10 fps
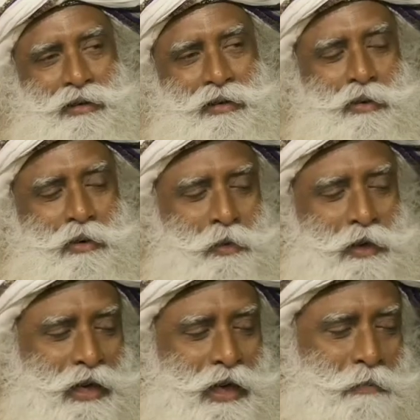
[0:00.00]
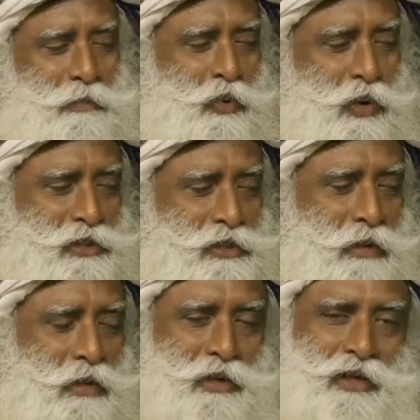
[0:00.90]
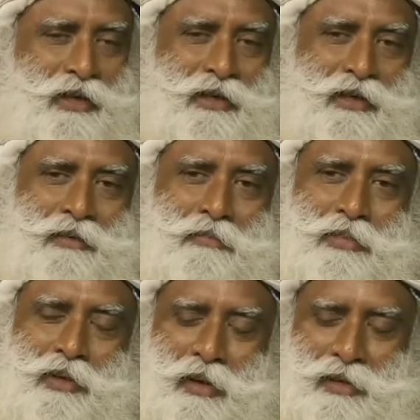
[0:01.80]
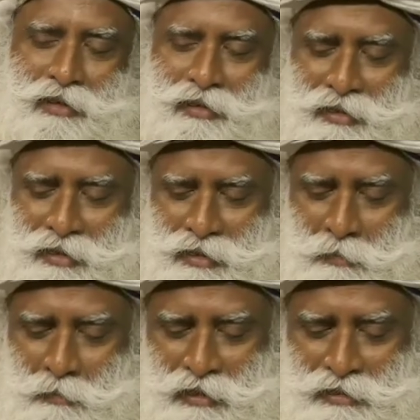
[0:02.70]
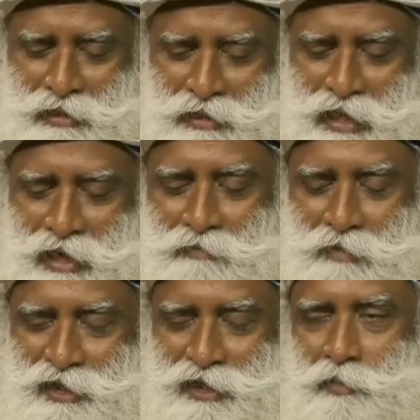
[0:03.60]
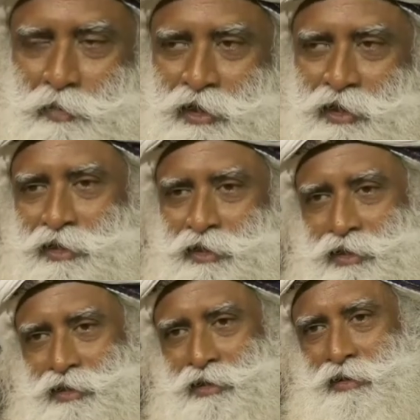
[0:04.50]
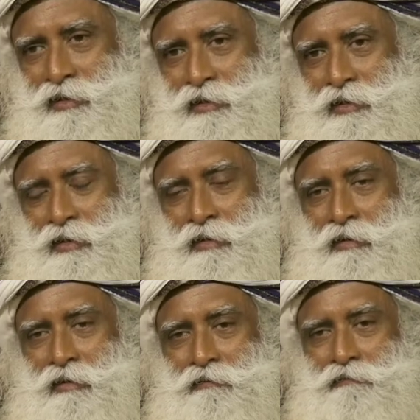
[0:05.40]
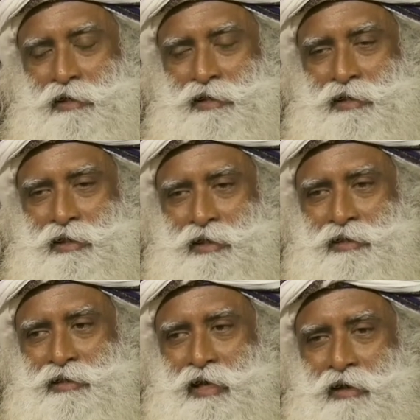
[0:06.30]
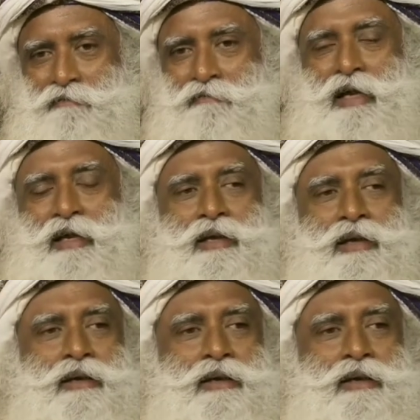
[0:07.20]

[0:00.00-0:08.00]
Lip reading: opening up one's memory beyond the present realm of experience first needs a very